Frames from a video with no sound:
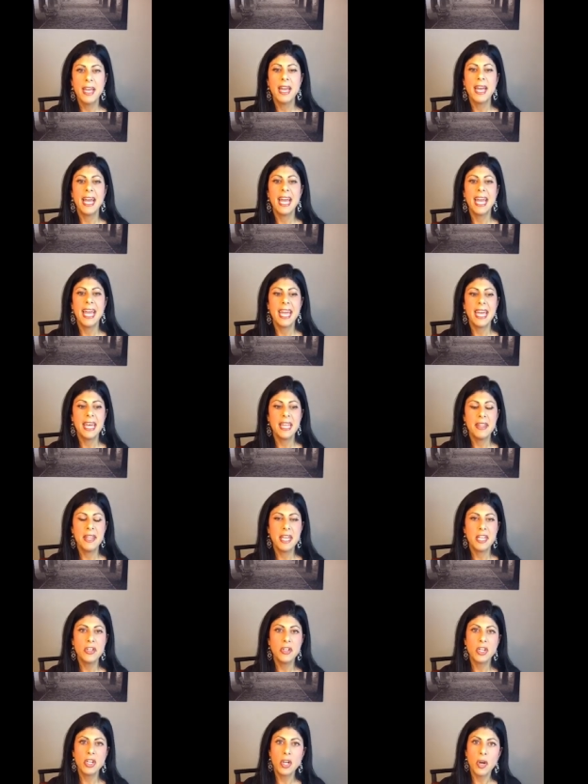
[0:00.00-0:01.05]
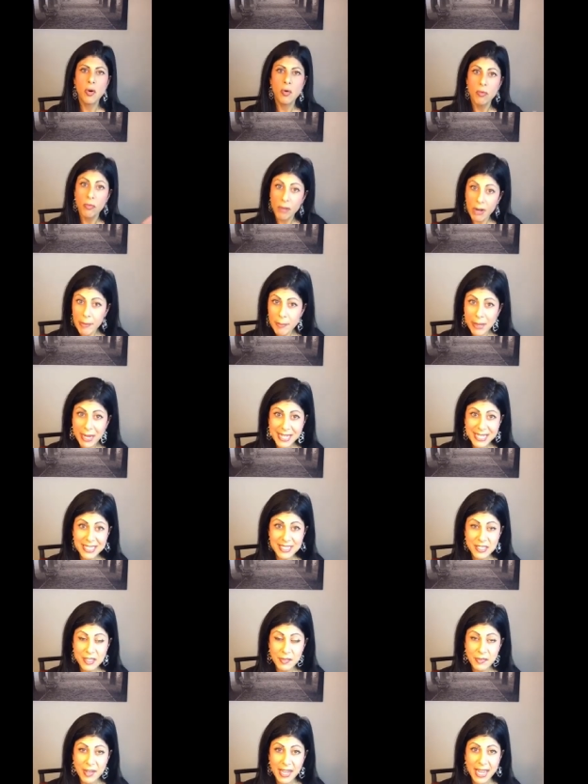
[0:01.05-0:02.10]
and then you could go right back into
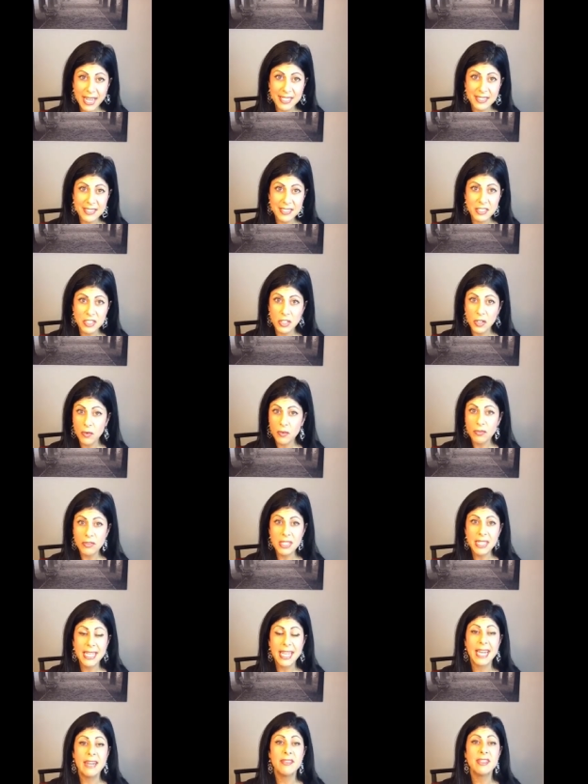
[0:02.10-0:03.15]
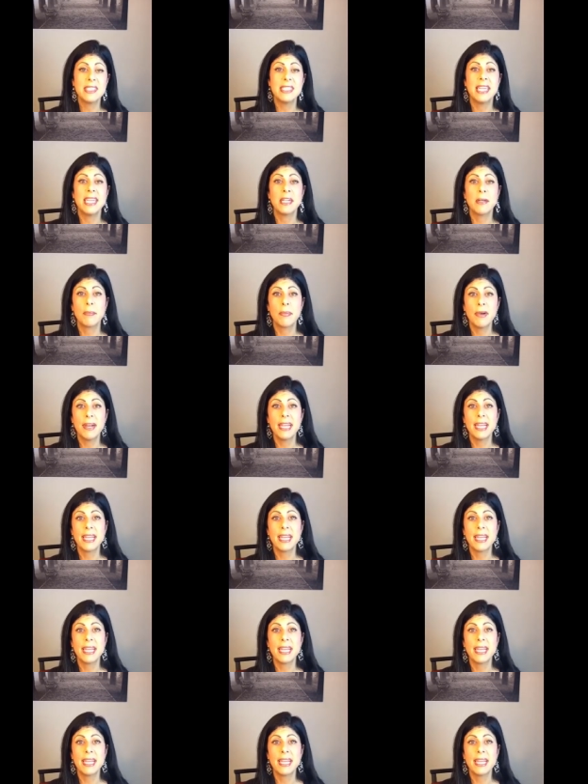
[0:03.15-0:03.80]
the fast. You don't really have to take a break.